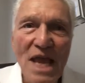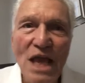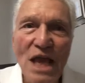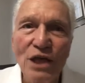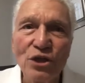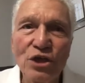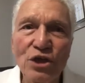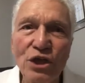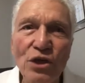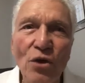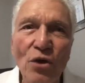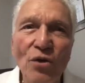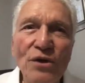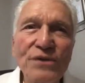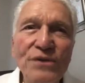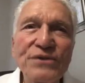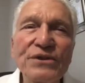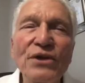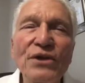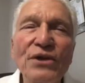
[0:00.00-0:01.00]
She
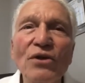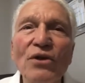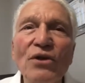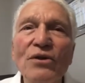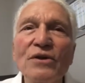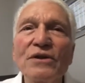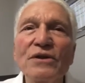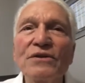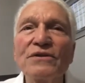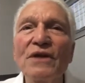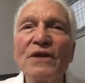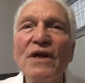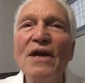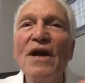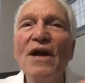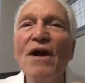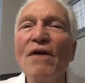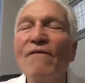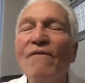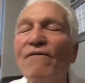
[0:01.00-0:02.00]
also looks
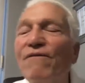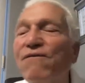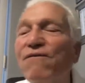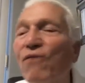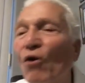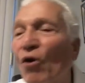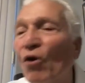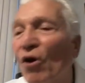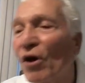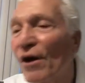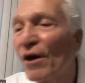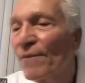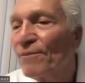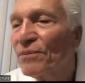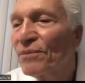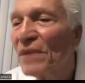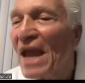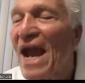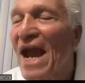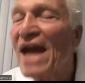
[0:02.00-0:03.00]
for
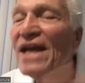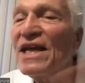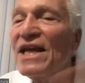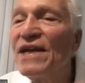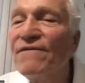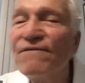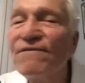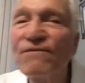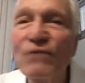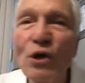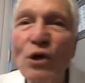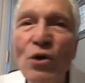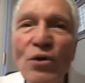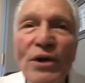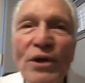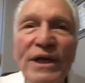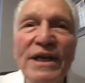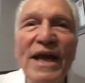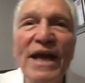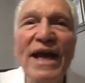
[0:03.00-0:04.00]
any
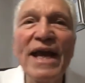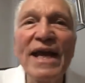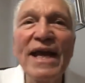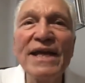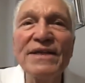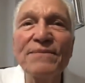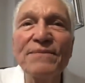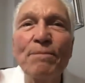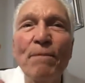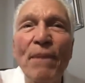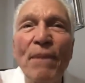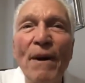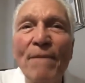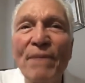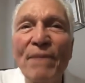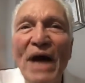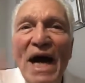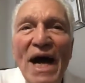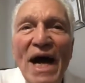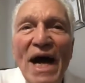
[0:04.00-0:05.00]
fluid in
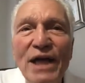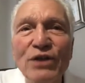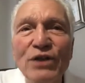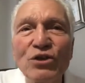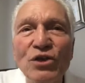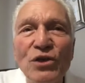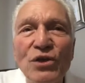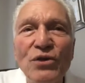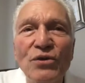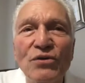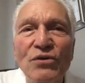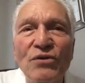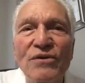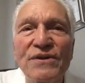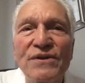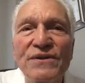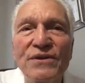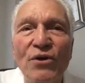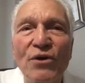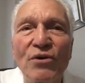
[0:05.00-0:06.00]
behind your
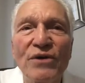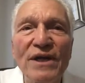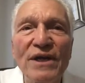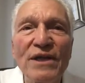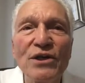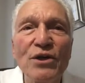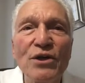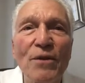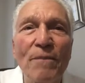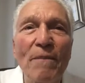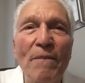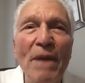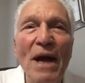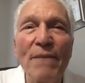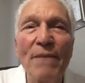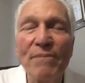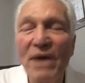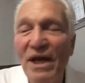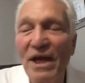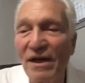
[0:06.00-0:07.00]
uterus or in your
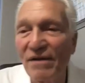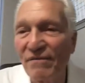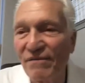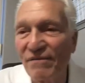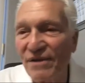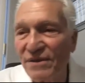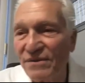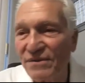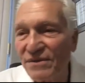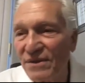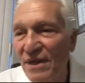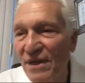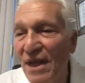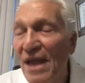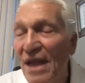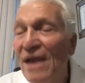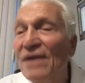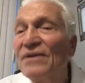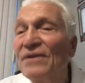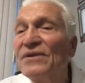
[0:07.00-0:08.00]
pelvis.
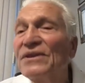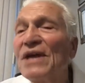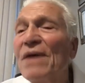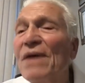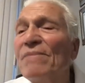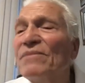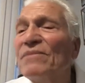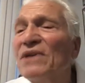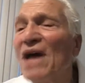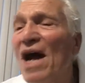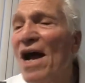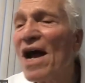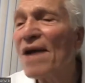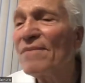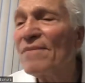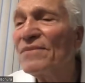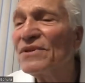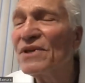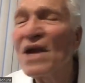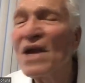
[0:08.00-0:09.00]

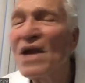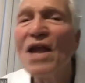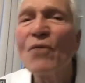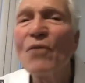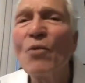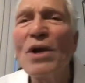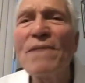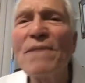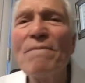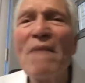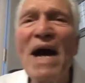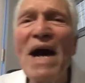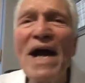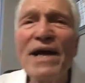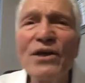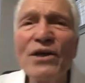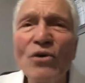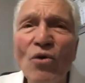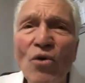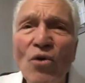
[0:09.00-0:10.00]
Sometimes we
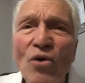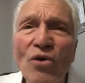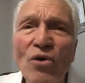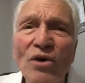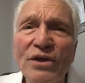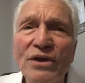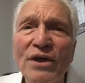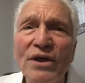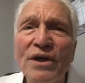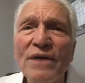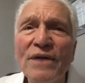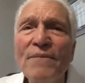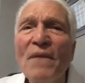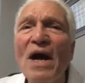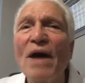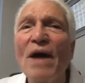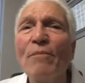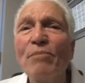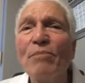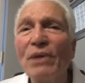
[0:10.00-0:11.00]
might order
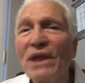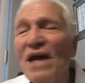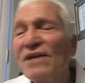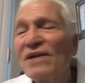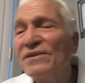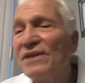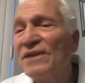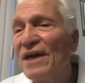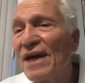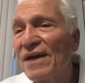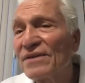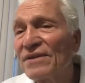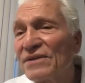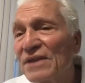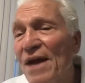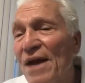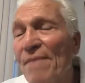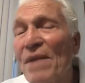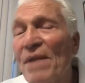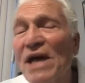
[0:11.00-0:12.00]
a blood test.
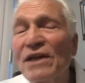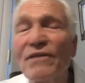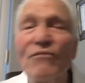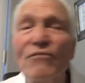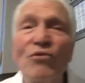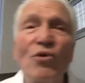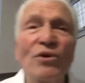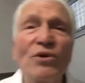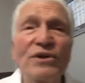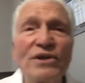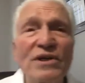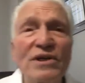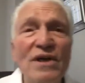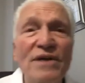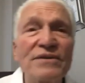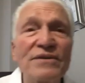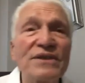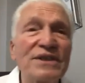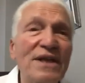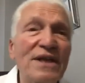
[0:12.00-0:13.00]
I might have ordered
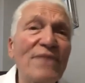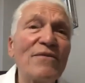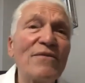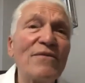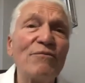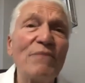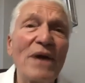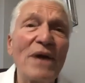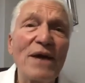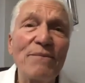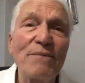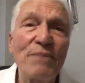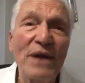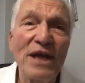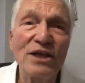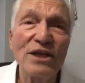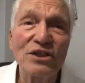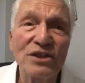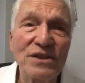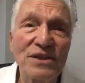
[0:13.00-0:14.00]
on some of my
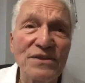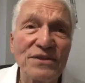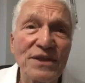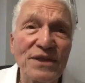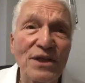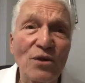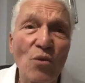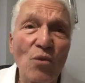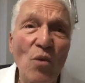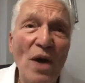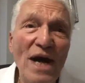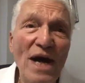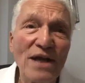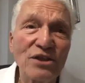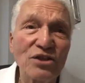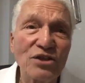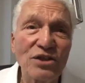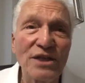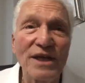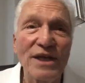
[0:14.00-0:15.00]
patients that are
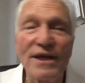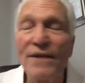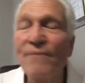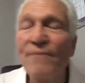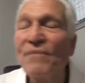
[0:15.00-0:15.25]
watching